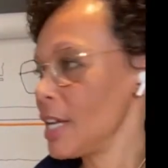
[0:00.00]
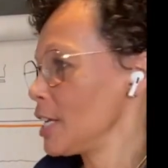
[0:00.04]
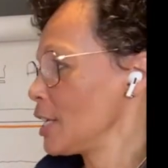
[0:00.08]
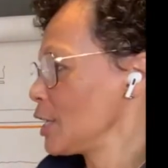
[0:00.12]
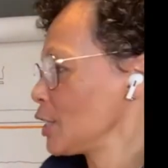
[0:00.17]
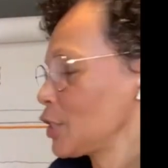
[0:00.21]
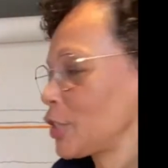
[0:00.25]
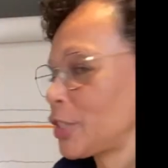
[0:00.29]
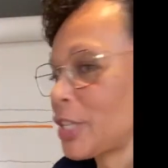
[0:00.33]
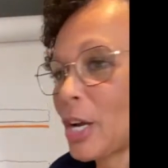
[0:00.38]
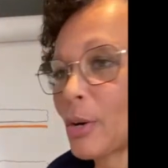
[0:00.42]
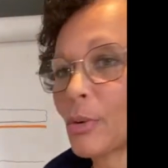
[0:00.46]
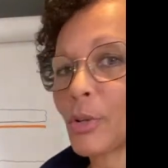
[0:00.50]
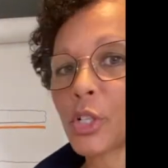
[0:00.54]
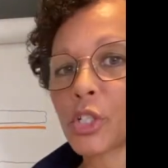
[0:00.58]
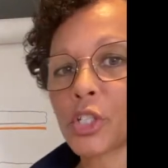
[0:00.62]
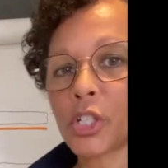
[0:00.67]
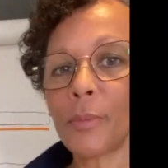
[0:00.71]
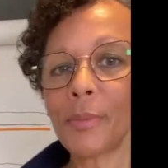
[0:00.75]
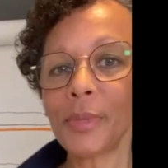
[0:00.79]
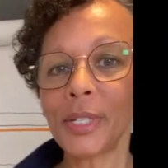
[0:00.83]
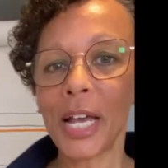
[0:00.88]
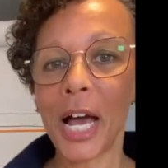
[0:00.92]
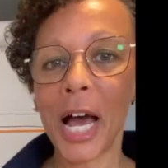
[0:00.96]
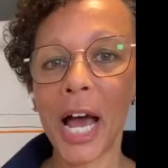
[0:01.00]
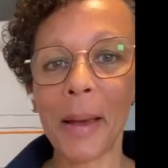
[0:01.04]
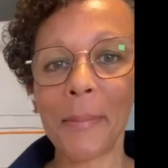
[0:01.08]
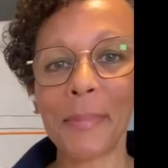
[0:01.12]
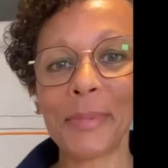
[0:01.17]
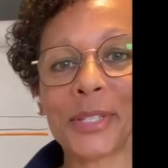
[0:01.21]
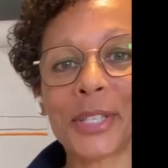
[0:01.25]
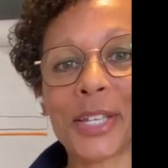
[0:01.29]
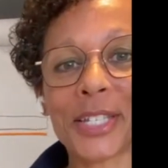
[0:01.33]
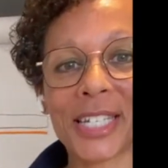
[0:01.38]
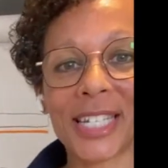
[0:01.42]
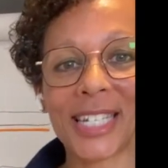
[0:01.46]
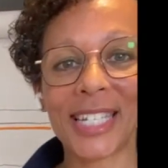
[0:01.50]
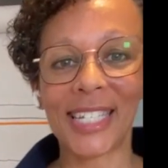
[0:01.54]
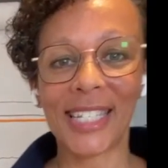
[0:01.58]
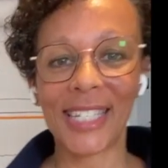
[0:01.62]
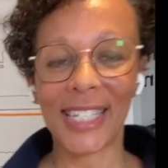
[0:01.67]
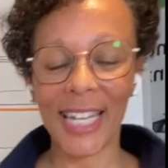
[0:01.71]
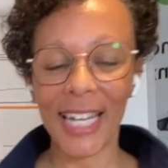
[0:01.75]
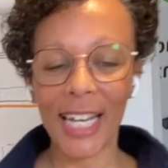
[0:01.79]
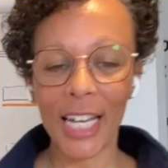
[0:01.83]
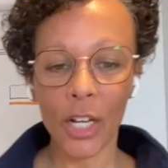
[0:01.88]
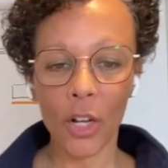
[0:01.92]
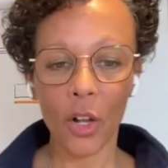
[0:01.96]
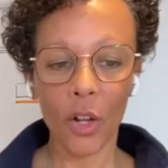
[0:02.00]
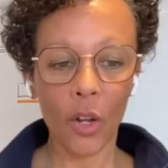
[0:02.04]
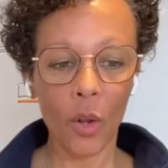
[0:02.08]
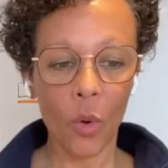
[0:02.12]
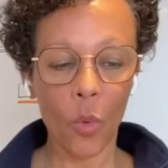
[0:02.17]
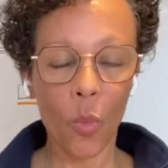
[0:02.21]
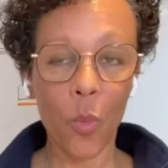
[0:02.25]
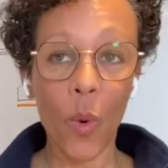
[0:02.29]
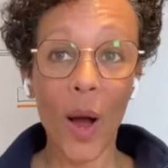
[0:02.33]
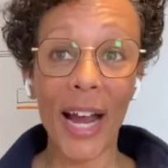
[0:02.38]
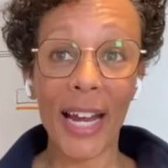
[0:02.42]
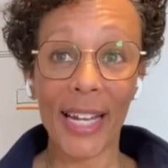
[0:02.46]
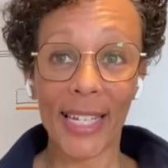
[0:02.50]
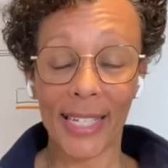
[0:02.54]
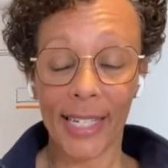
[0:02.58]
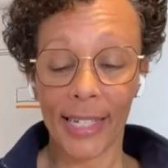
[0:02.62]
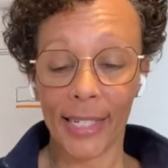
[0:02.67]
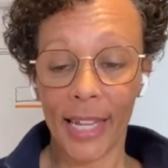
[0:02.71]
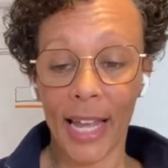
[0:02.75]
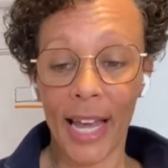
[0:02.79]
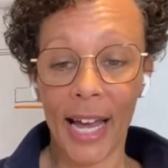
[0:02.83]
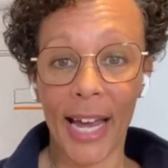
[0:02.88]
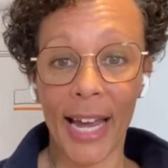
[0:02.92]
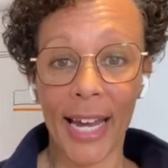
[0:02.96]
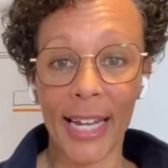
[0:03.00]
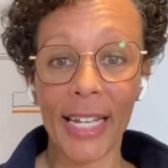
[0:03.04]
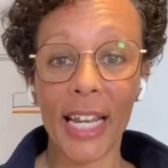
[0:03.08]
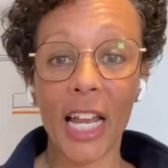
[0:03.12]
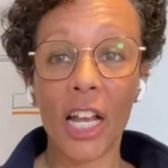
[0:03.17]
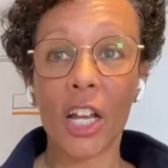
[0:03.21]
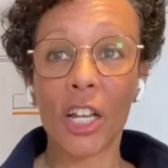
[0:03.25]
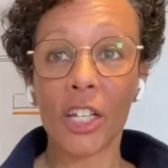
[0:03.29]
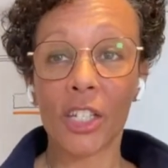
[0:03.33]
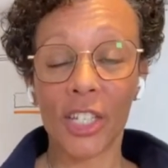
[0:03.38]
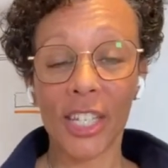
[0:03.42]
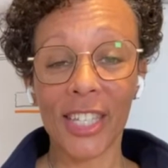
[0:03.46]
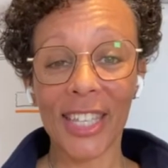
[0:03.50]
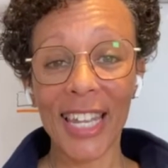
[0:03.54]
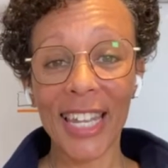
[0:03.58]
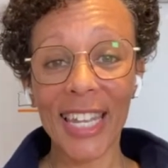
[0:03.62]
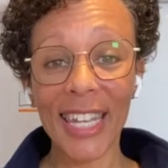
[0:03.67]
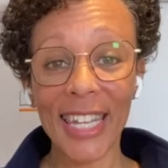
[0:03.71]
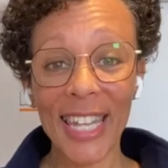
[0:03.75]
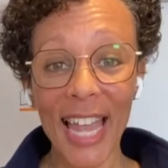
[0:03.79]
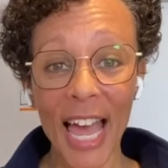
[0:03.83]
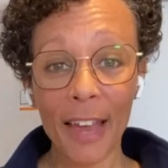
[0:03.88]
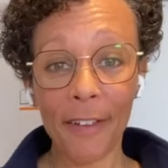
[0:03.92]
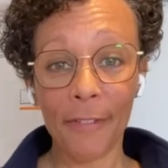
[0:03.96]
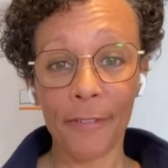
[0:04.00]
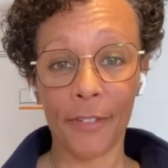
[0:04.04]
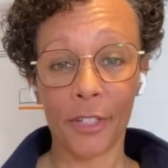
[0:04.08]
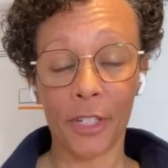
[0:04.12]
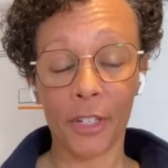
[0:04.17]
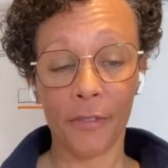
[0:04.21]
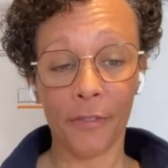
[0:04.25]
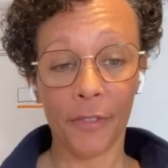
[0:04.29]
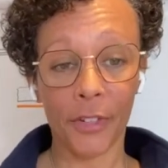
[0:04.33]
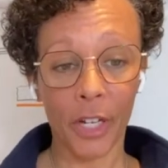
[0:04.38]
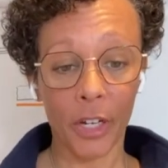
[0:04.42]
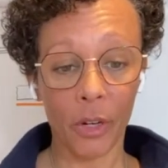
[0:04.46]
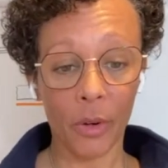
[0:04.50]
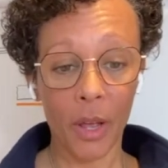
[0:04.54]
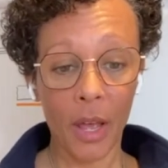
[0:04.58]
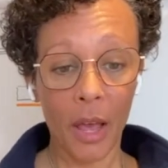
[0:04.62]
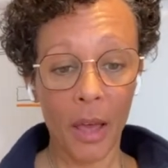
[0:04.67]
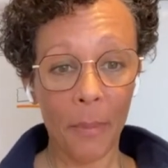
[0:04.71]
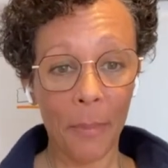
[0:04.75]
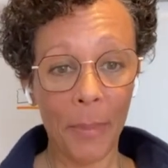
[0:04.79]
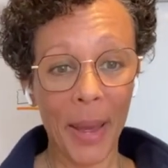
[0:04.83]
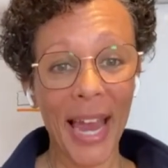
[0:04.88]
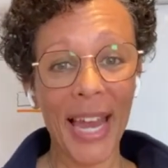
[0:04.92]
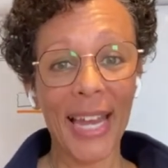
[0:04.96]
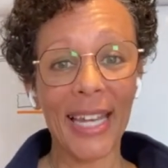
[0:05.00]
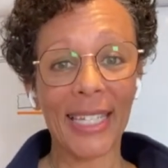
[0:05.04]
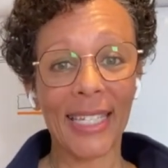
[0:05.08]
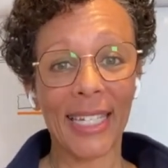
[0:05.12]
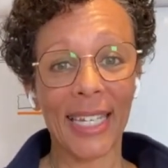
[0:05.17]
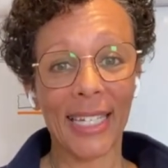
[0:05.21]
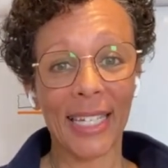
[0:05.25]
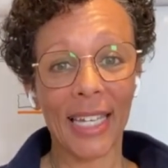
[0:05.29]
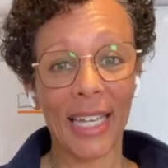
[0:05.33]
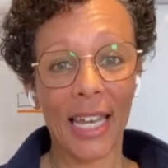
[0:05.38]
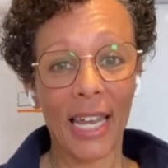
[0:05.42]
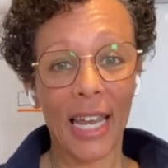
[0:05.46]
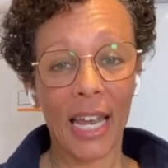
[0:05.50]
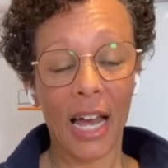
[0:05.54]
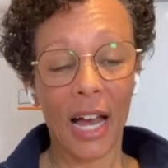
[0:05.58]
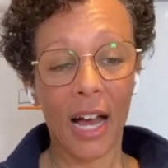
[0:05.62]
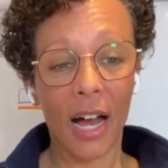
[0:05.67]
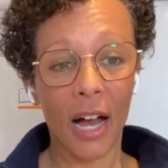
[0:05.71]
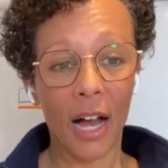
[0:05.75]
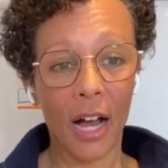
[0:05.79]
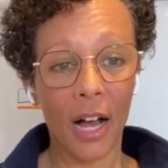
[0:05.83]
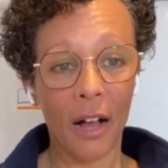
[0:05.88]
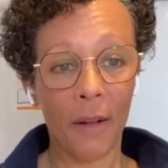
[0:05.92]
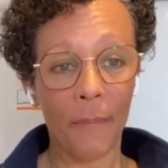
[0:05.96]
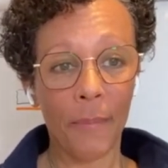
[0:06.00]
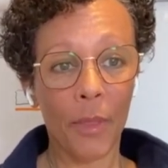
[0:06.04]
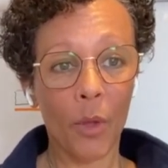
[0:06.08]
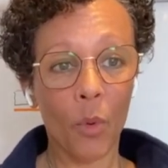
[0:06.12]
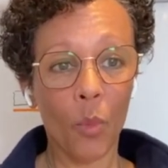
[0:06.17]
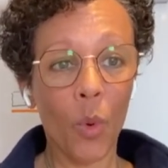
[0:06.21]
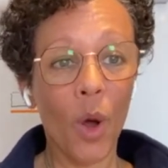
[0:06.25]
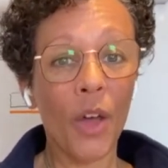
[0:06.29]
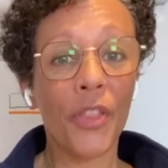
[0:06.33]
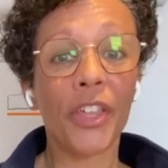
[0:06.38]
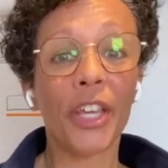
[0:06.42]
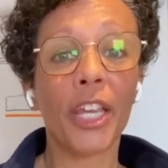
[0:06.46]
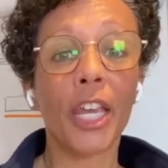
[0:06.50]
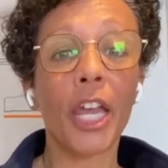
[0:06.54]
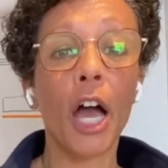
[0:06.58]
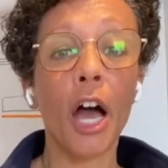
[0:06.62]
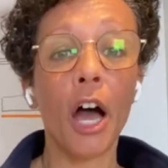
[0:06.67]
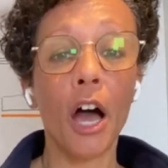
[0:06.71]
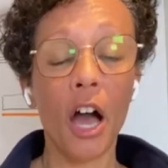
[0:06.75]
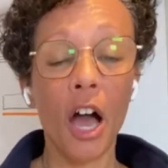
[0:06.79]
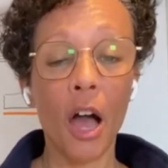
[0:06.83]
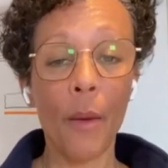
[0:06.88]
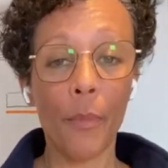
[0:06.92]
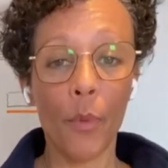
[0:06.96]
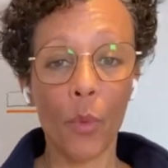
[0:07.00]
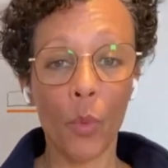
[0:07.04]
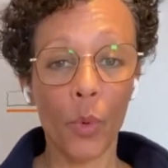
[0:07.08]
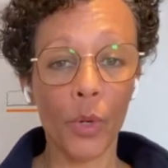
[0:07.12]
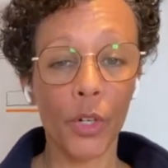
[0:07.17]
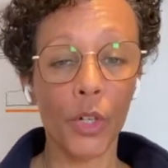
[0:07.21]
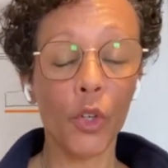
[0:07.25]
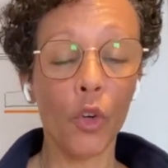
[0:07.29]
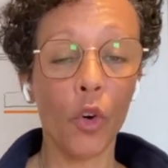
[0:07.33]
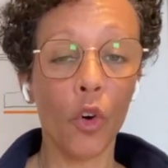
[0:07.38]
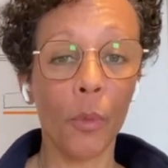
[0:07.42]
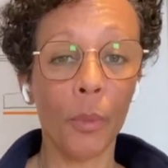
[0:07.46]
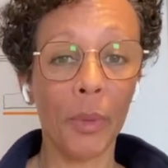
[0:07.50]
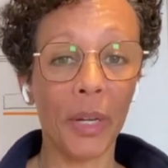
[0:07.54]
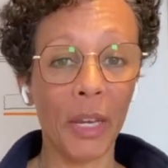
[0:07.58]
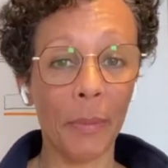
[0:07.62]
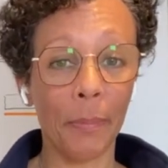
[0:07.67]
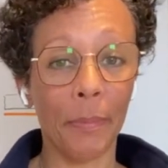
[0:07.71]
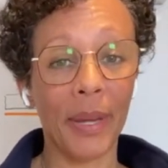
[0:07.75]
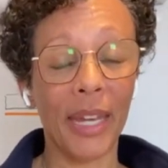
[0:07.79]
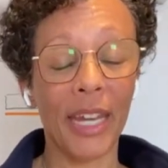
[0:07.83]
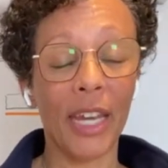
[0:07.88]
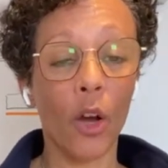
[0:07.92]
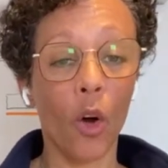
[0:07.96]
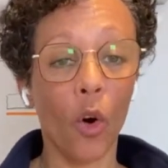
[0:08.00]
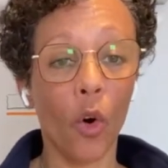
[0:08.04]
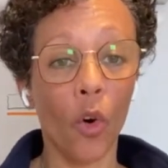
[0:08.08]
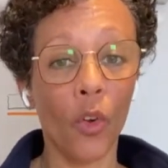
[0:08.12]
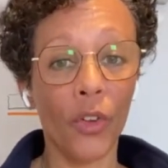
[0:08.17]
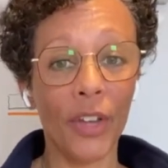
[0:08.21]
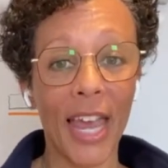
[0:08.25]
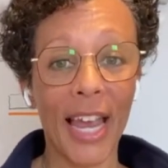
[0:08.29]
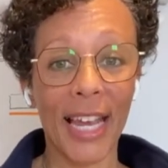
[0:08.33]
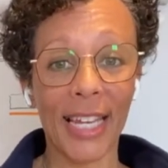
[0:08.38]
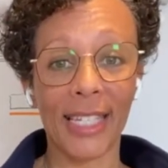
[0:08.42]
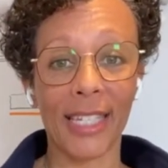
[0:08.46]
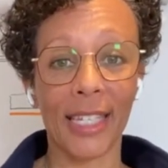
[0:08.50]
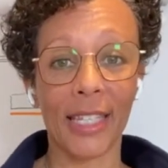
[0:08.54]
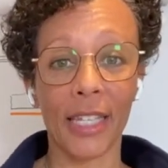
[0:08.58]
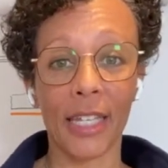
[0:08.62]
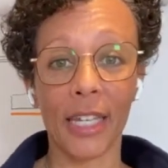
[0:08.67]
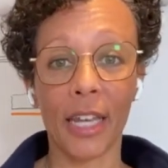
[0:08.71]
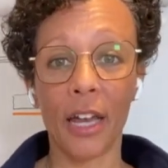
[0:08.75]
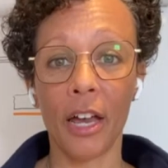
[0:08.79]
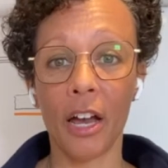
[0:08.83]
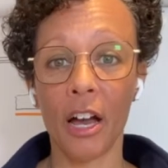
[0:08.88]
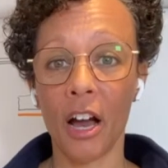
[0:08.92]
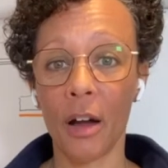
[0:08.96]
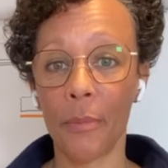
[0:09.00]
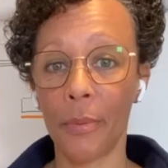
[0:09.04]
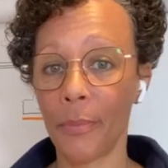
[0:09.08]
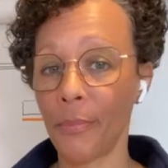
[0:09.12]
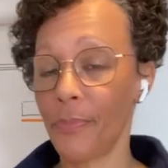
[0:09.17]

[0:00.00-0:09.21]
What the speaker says: So sometimes there's a single white line to the left of you, painted where the curb would normally be or next to the curb.